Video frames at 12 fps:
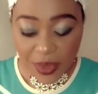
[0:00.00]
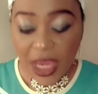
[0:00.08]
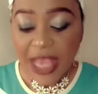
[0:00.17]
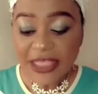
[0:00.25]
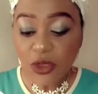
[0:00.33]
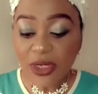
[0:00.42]

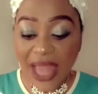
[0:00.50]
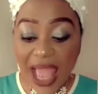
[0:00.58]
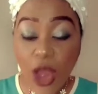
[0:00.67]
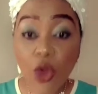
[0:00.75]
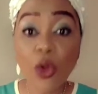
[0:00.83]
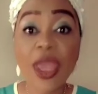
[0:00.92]
So
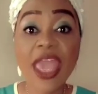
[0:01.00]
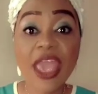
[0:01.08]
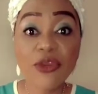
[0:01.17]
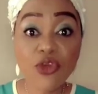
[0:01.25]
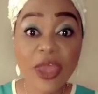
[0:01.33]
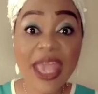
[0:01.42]
now
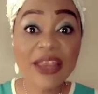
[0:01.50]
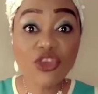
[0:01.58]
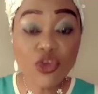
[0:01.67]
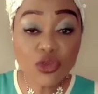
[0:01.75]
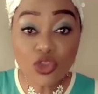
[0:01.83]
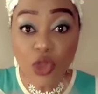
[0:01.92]
you can
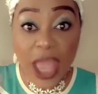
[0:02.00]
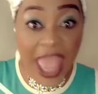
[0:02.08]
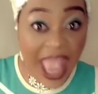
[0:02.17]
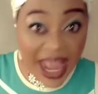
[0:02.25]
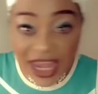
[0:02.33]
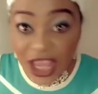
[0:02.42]
use
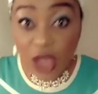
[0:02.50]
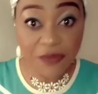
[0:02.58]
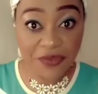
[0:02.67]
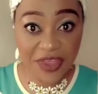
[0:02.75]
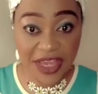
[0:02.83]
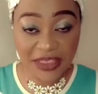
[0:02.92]
any of
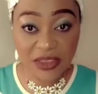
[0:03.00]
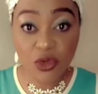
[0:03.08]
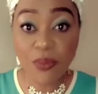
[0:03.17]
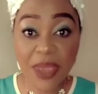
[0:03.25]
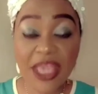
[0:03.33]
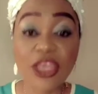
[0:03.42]
this to
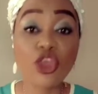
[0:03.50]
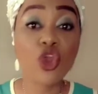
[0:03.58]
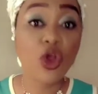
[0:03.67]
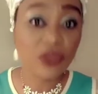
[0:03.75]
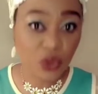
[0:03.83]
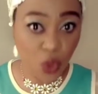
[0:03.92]
make
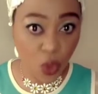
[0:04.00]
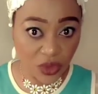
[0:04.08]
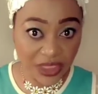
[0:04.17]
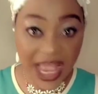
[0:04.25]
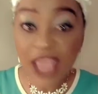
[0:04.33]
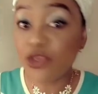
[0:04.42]
your sauce.
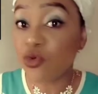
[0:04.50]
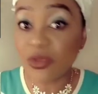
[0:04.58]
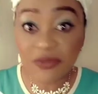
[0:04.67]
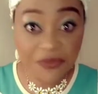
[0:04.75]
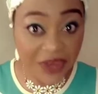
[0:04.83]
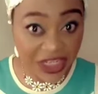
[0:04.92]
I
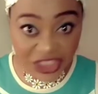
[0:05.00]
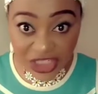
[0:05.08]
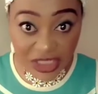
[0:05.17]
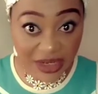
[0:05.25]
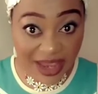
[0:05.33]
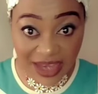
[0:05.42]
use
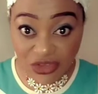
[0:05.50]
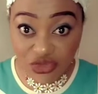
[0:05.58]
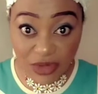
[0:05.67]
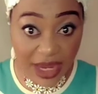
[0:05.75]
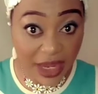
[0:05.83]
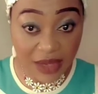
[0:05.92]

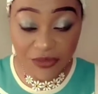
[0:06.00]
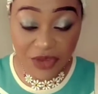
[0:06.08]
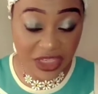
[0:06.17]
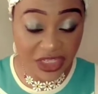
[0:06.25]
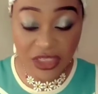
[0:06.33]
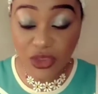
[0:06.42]
extra
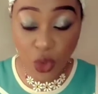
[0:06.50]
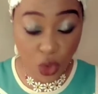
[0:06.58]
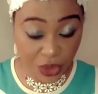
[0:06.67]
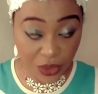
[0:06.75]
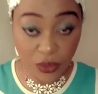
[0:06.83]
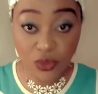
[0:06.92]
virgin
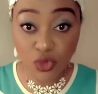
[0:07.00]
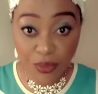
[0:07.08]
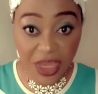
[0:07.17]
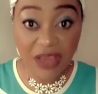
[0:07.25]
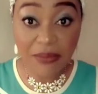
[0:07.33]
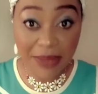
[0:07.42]
oil to
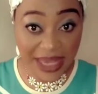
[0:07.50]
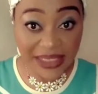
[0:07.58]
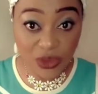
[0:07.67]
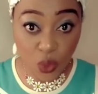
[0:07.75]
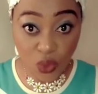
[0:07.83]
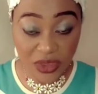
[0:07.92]
make my
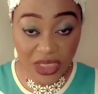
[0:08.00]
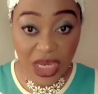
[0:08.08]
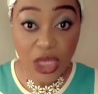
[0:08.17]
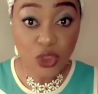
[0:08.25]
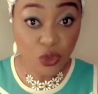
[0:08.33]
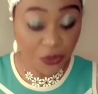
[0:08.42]
sauce,
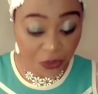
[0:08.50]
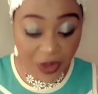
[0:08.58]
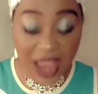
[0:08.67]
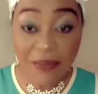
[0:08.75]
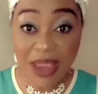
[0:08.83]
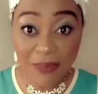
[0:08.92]
to
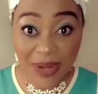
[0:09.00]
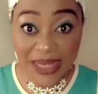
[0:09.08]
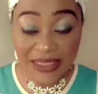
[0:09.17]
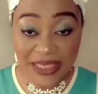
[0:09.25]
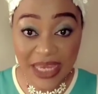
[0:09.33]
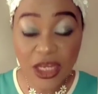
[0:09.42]
fry my
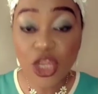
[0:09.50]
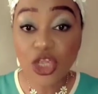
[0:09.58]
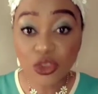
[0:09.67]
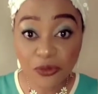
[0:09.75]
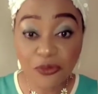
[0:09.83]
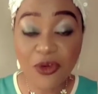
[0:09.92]
plantain,
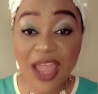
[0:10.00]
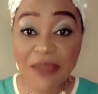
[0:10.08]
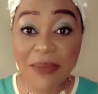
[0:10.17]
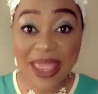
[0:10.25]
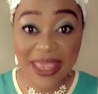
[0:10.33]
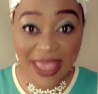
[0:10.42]
to fry
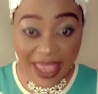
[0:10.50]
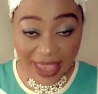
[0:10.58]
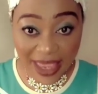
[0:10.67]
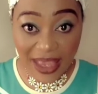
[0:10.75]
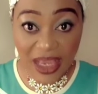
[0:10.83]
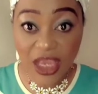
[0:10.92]
my
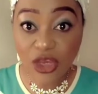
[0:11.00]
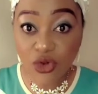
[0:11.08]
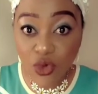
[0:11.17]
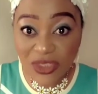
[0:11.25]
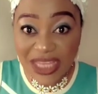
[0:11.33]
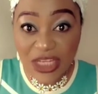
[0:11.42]
egg.
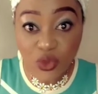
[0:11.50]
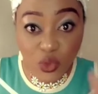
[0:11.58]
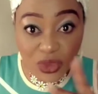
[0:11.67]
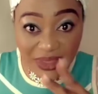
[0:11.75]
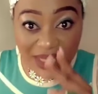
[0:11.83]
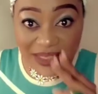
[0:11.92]
Those are the
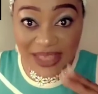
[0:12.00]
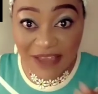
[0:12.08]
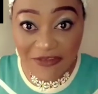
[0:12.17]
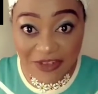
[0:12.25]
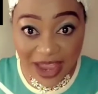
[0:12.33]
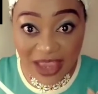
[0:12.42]
2 things I
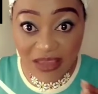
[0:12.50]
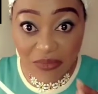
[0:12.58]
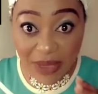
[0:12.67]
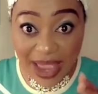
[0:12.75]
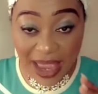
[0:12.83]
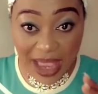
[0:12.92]
fry in
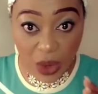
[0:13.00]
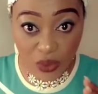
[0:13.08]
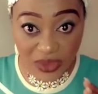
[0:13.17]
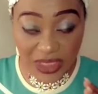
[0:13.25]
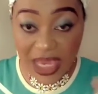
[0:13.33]
my house.